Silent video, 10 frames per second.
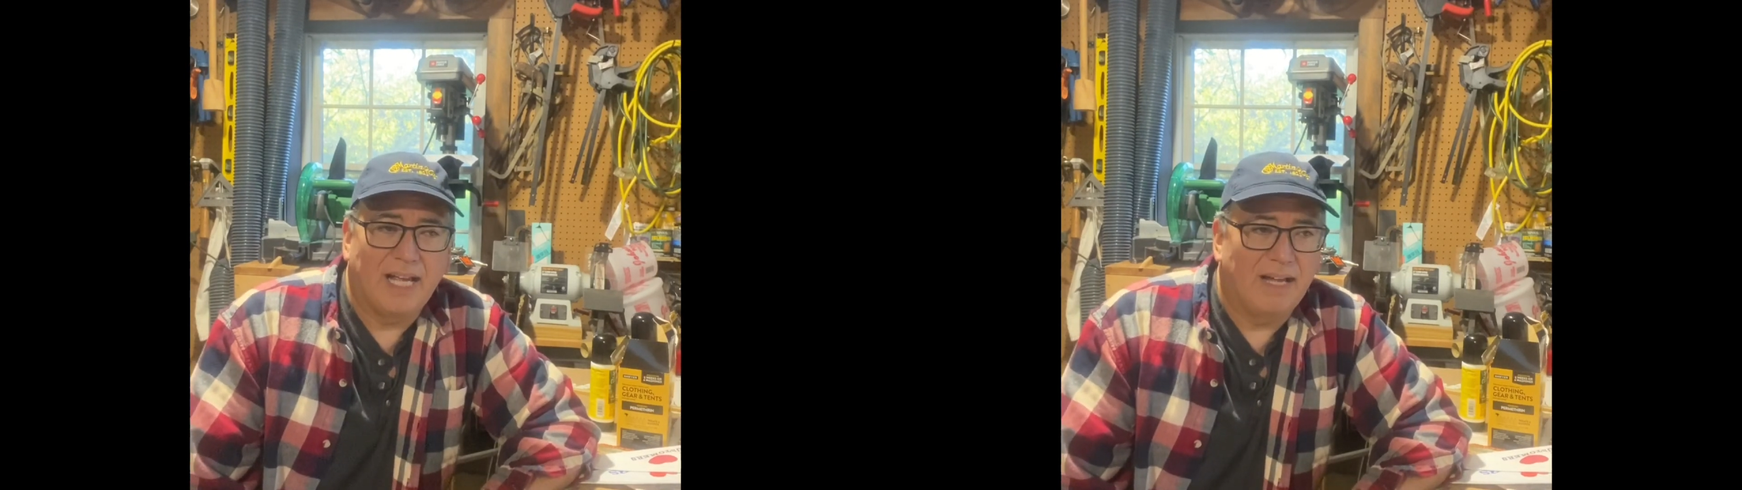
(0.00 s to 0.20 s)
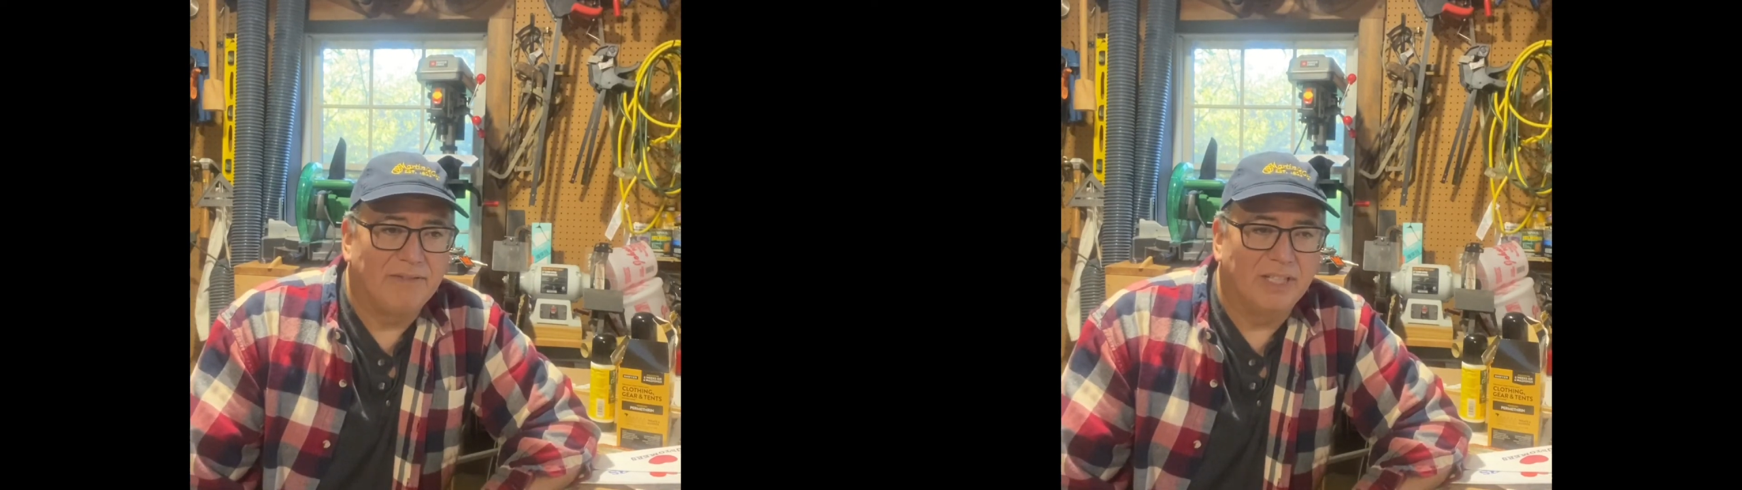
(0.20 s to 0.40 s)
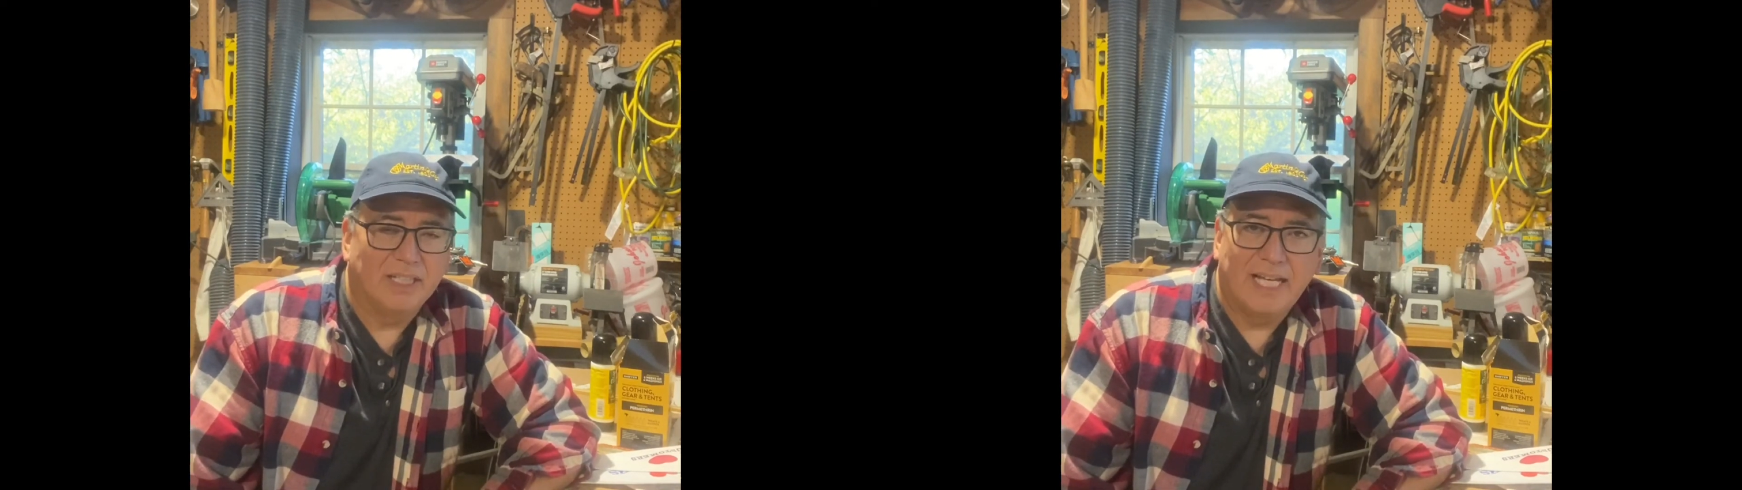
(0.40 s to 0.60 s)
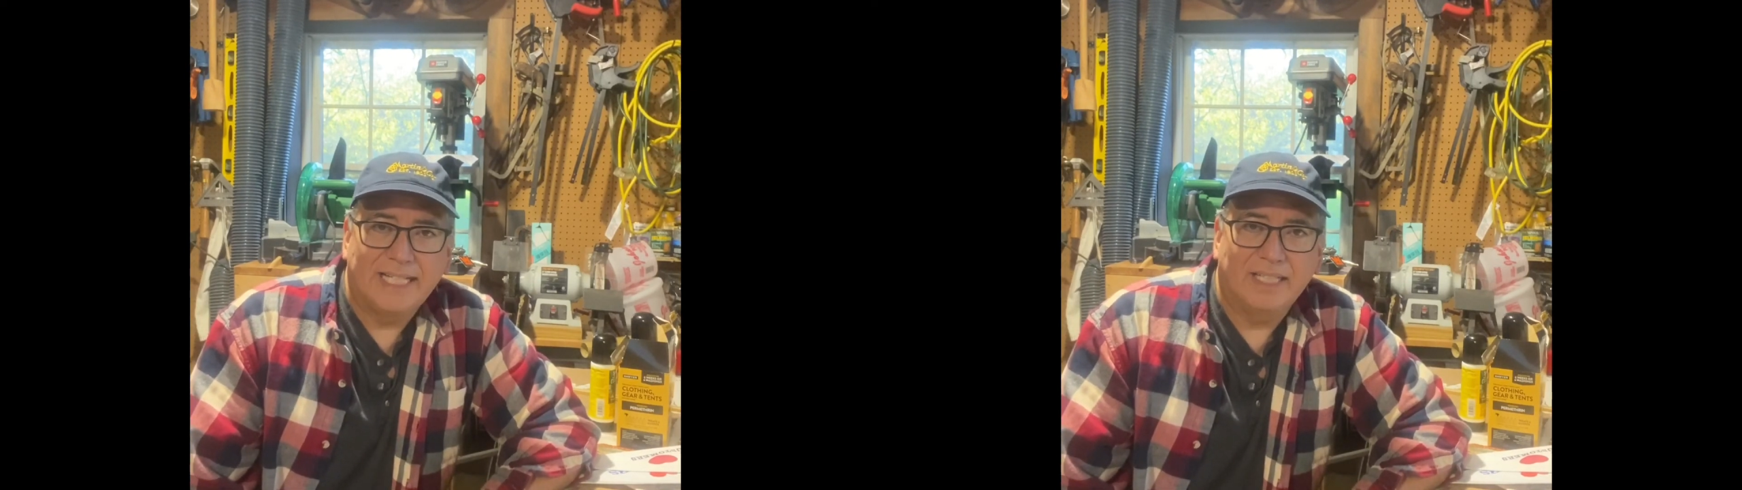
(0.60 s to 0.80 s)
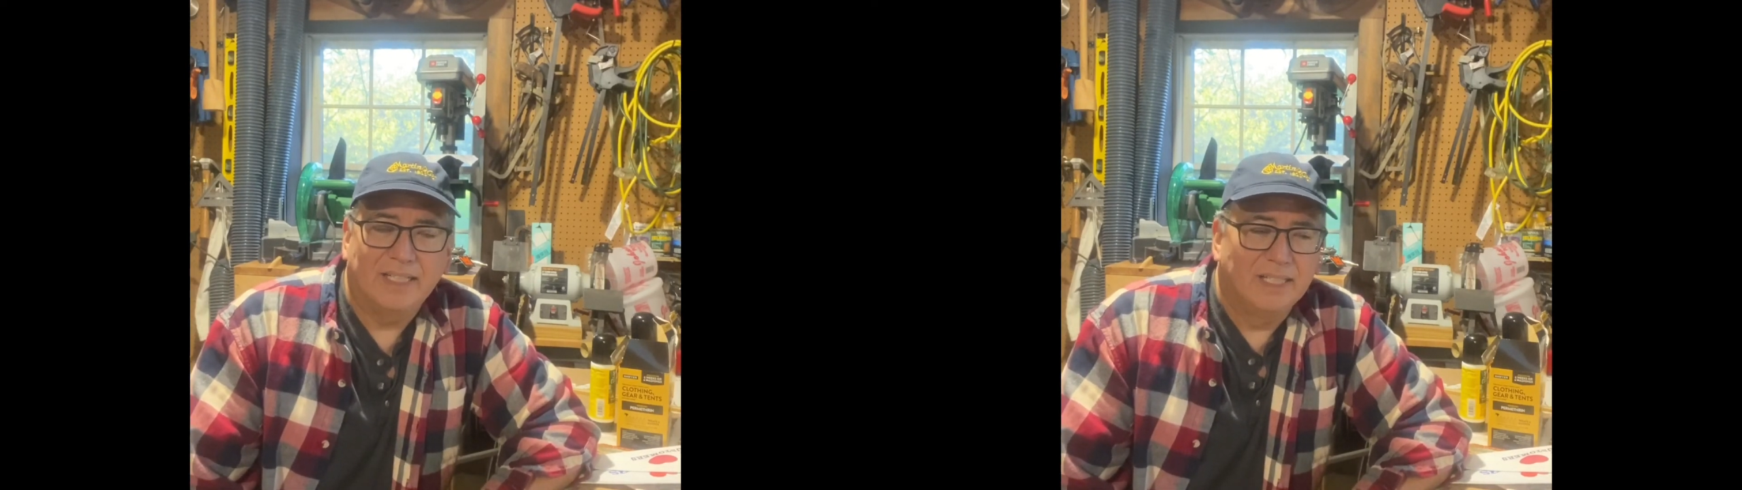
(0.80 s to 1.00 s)
I really
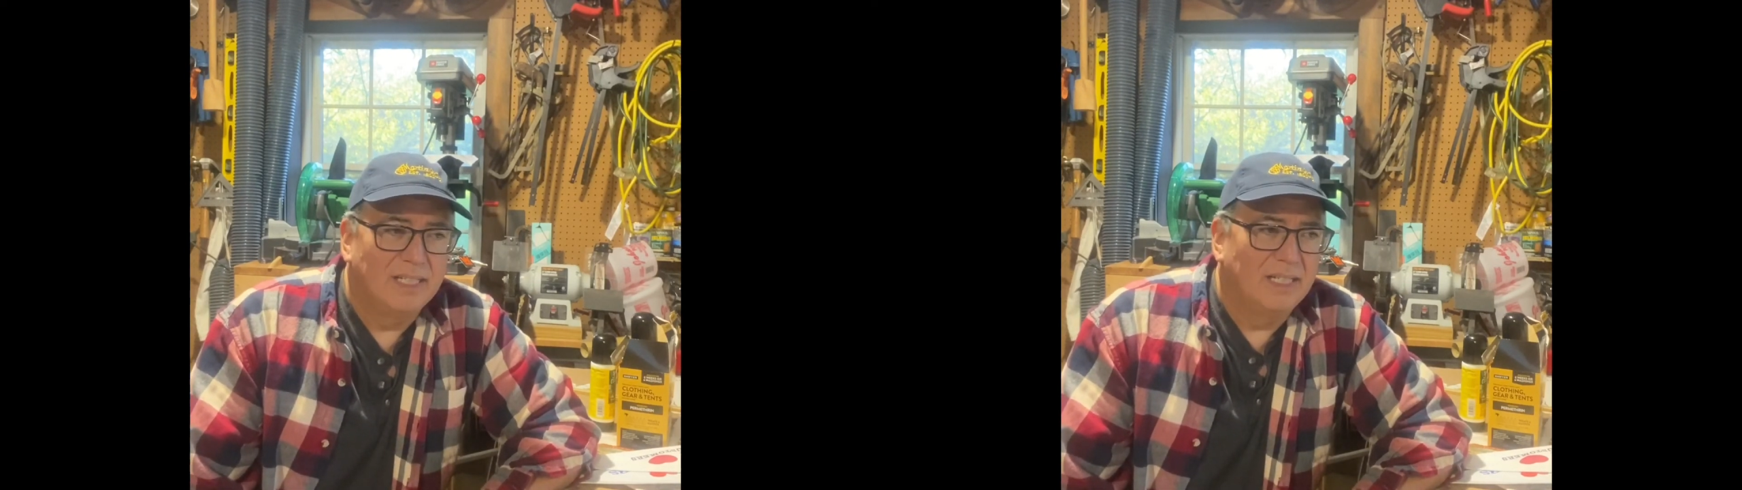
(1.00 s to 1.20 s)
like it.